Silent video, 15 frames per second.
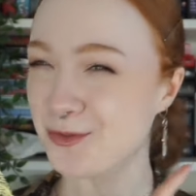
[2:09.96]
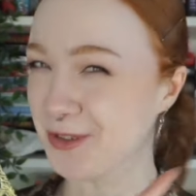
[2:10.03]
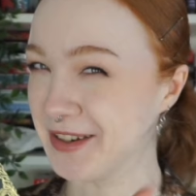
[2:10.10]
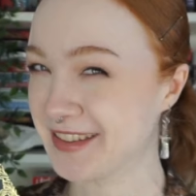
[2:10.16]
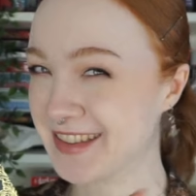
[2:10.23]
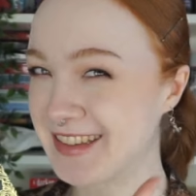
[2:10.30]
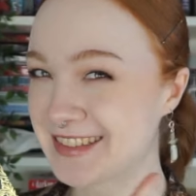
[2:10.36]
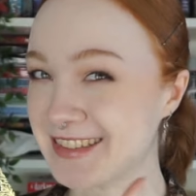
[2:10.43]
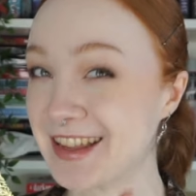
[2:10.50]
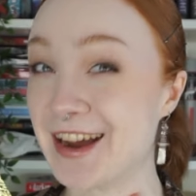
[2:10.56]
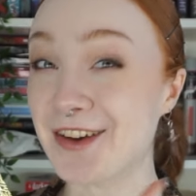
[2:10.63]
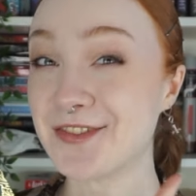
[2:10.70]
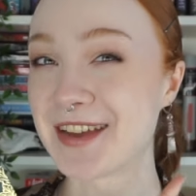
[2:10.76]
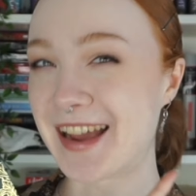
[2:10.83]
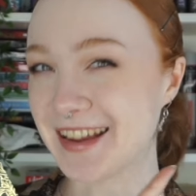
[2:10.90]
really
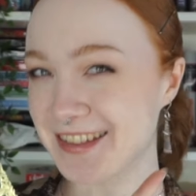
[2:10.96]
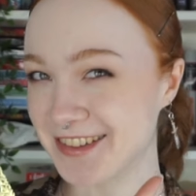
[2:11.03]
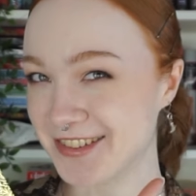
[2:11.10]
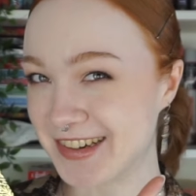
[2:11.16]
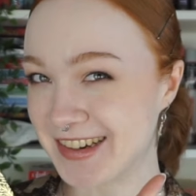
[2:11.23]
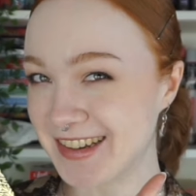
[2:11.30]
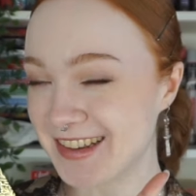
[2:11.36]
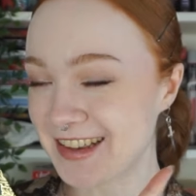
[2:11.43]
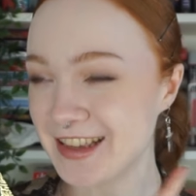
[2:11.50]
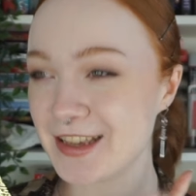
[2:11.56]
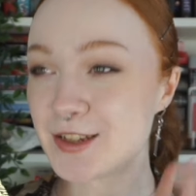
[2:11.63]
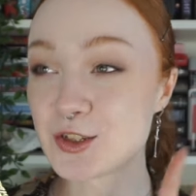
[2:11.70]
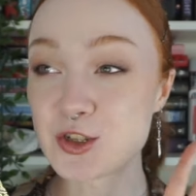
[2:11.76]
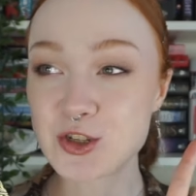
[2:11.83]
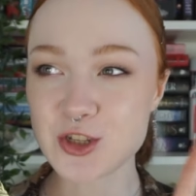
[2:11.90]
love Ellery. He
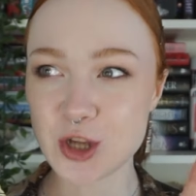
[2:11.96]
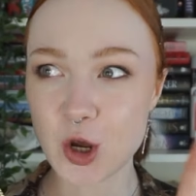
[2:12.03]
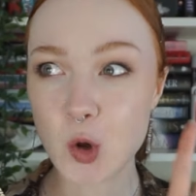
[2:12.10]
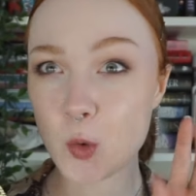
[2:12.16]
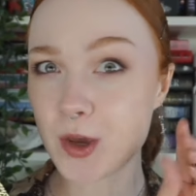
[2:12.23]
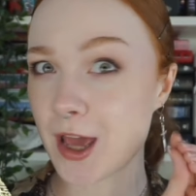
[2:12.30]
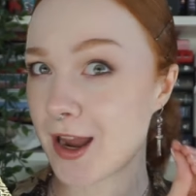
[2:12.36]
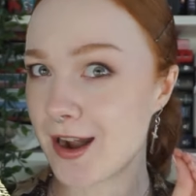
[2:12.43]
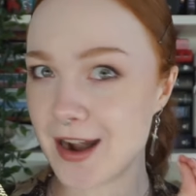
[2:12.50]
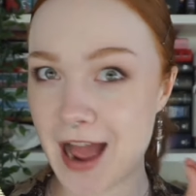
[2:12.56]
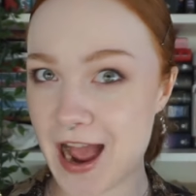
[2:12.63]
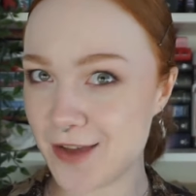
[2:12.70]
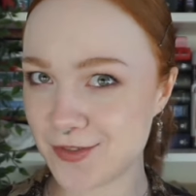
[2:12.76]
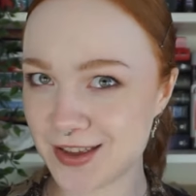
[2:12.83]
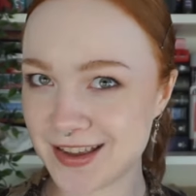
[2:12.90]
is so
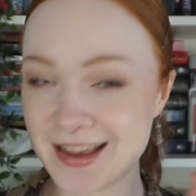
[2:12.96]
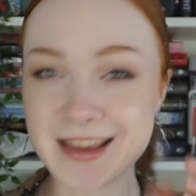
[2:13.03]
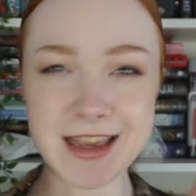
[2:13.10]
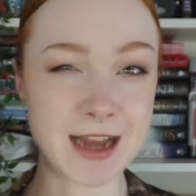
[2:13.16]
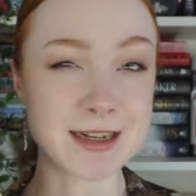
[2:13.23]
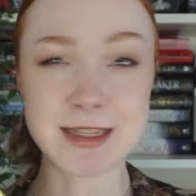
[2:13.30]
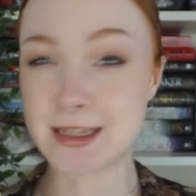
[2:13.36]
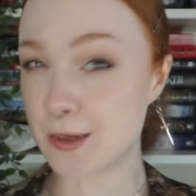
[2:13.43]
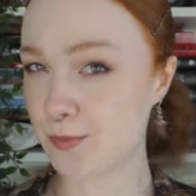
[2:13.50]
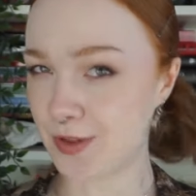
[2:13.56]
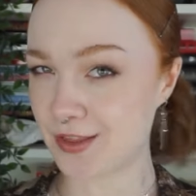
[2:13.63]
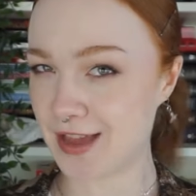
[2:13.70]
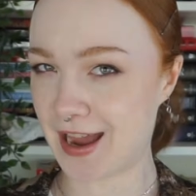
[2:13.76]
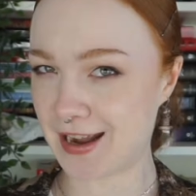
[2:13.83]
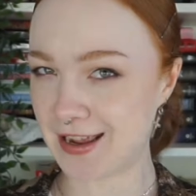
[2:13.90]
conniving, yet
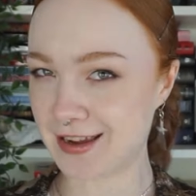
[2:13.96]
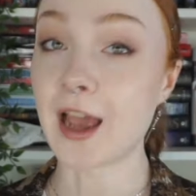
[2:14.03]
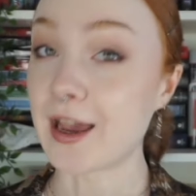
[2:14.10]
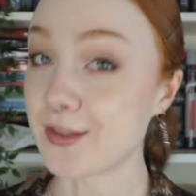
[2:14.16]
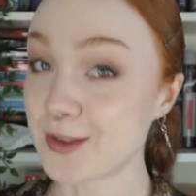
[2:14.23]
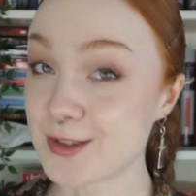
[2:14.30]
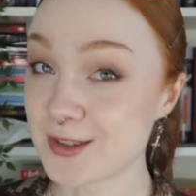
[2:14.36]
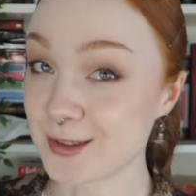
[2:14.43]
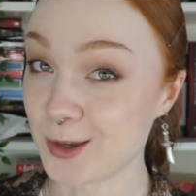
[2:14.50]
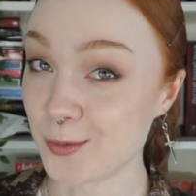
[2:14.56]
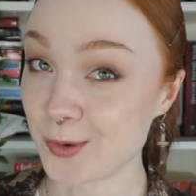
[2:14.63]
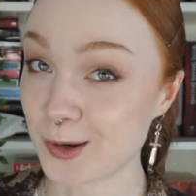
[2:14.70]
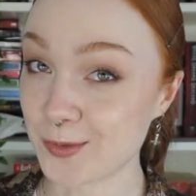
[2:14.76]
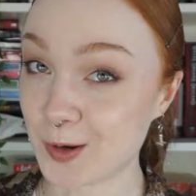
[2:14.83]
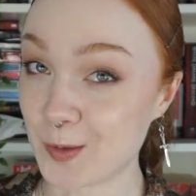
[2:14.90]
sympathetic. And the slow
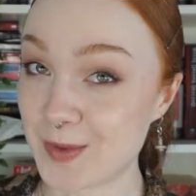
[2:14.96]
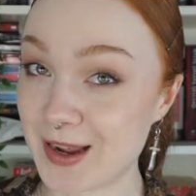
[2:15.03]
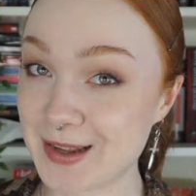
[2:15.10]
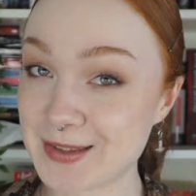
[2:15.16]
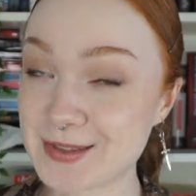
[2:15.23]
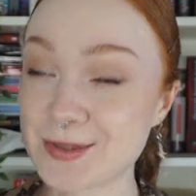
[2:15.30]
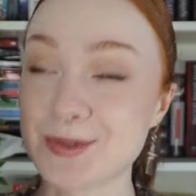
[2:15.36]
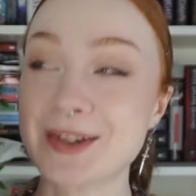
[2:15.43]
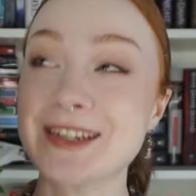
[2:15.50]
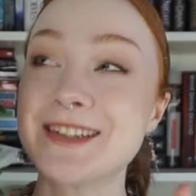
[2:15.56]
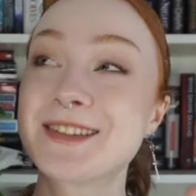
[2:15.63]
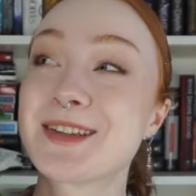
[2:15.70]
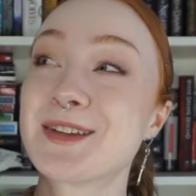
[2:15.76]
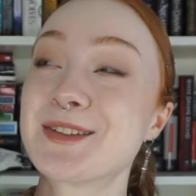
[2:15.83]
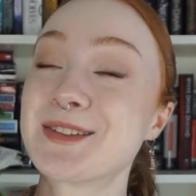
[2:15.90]
burn romance was
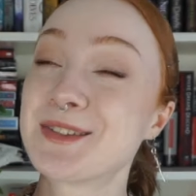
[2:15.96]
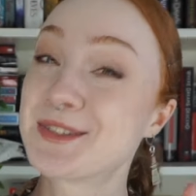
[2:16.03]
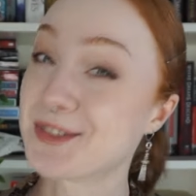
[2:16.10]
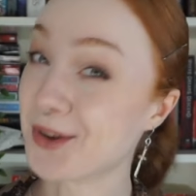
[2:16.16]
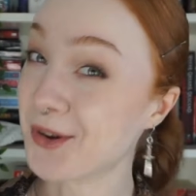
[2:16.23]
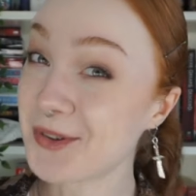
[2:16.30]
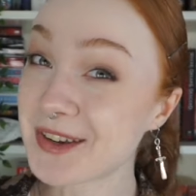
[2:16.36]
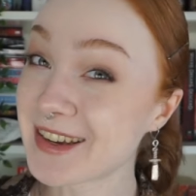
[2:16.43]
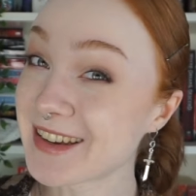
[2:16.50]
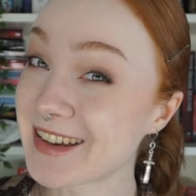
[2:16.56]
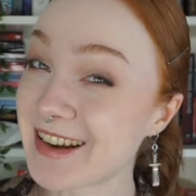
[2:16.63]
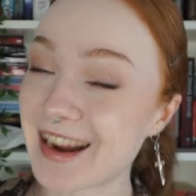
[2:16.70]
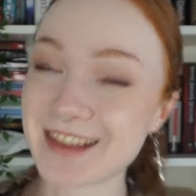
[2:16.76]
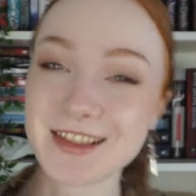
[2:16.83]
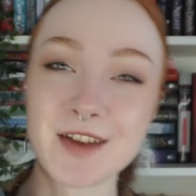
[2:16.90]
so good.
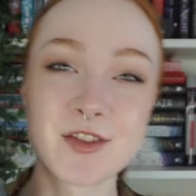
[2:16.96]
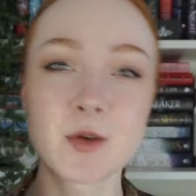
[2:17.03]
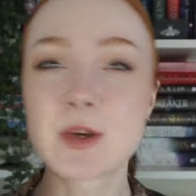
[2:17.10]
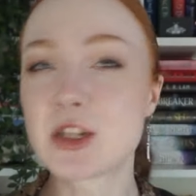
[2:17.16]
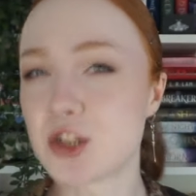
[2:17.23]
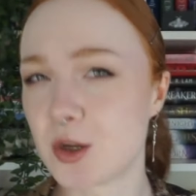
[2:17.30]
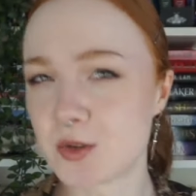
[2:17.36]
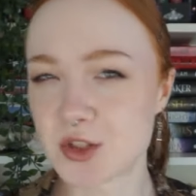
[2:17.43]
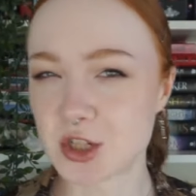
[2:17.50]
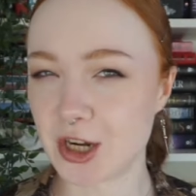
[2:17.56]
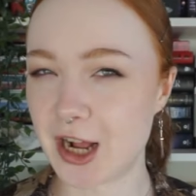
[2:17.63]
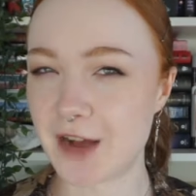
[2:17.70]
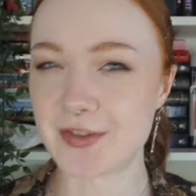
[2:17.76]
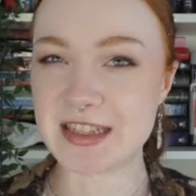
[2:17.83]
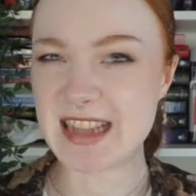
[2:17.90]
I love that we don't start
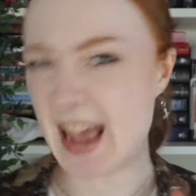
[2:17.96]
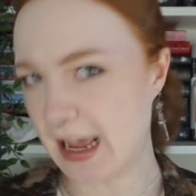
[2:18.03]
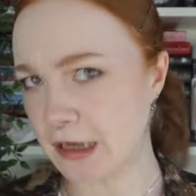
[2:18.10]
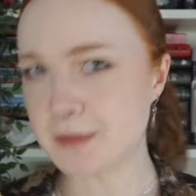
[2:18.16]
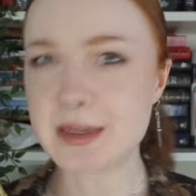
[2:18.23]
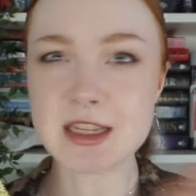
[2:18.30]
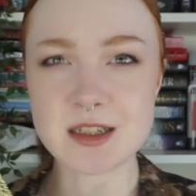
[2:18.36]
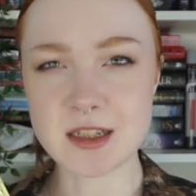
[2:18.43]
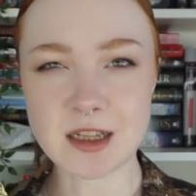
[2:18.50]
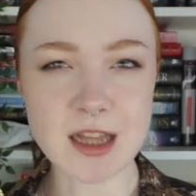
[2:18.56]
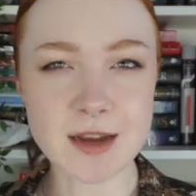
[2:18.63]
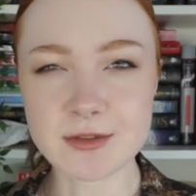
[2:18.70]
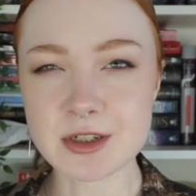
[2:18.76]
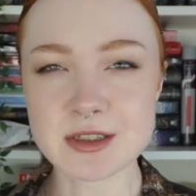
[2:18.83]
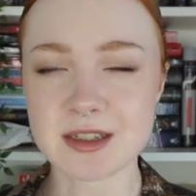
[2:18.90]
off as enemies to
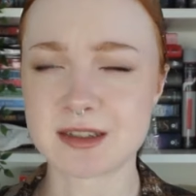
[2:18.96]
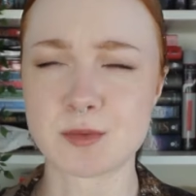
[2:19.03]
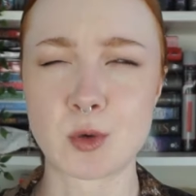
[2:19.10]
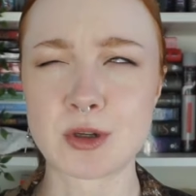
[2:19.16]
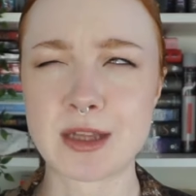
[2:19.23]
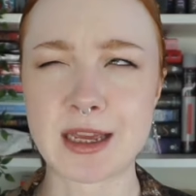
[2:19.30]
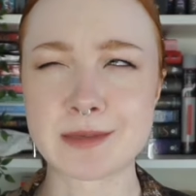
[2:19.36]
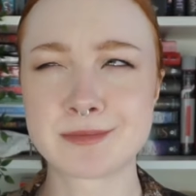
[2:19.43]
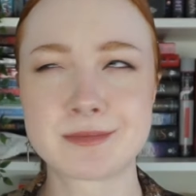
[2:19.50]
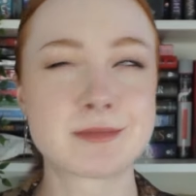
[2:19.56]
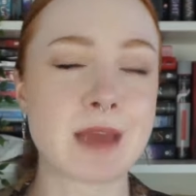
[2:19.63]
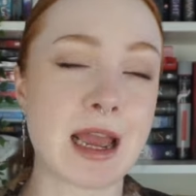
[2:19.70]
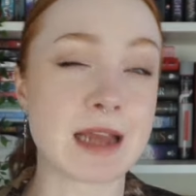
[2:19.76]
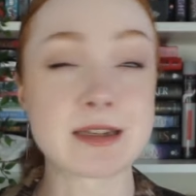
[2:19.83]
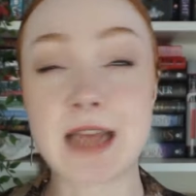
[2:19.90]
lovers, it's more like
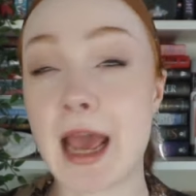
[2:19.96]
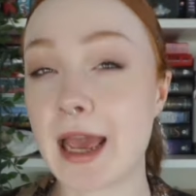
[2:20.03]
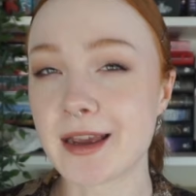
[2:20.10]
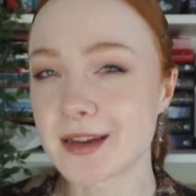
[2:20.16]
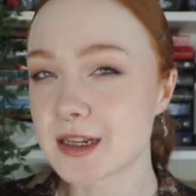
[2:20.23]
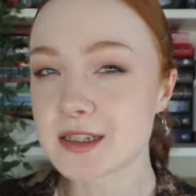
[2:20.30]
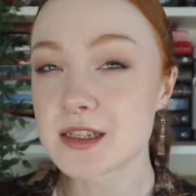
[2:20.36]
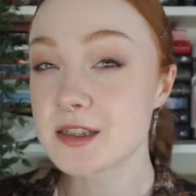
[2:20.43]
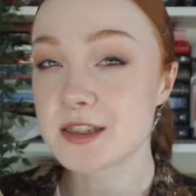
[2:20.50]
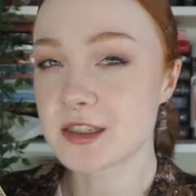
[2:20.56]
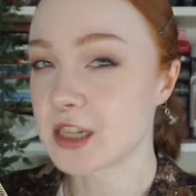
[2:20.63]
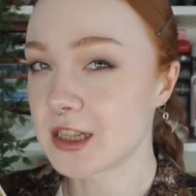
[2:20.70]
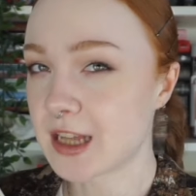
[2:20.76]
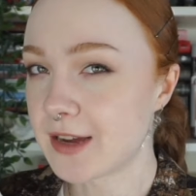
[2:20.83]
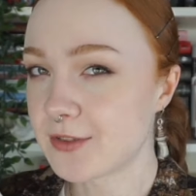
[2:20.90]
antagonists to
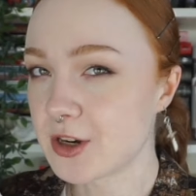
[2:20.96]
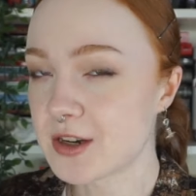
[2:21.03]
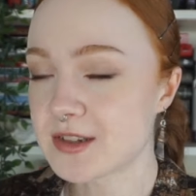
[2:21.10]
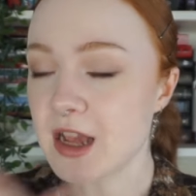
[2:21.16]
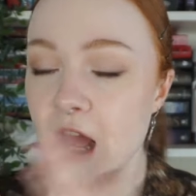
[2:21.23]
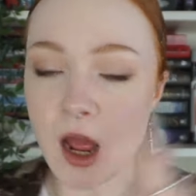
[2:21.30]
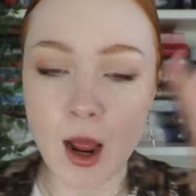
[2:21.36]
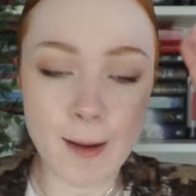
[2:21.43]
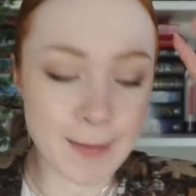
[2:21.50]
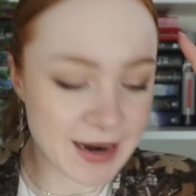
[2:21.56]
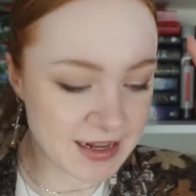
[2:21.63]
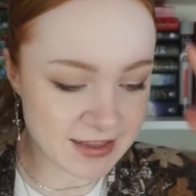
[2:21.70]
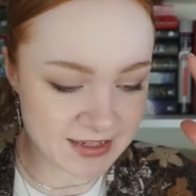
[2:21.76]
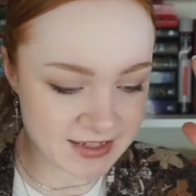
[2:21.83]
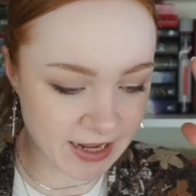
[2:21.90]
lovers, but at
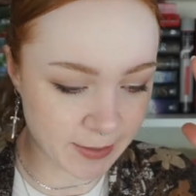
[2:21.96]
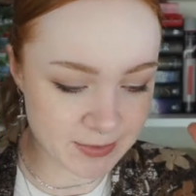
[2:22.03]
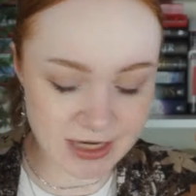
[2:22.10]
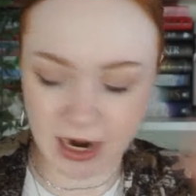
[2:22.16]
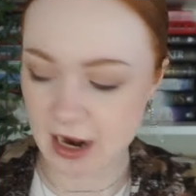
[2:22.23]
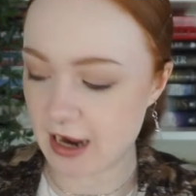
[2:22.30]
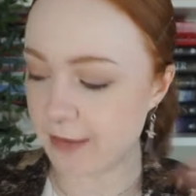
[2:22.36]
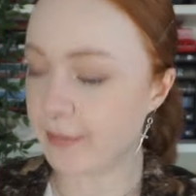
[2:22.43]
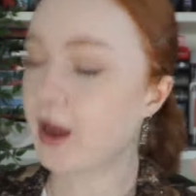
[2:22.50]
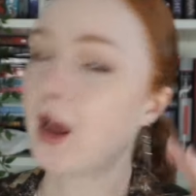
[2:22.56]
the same time,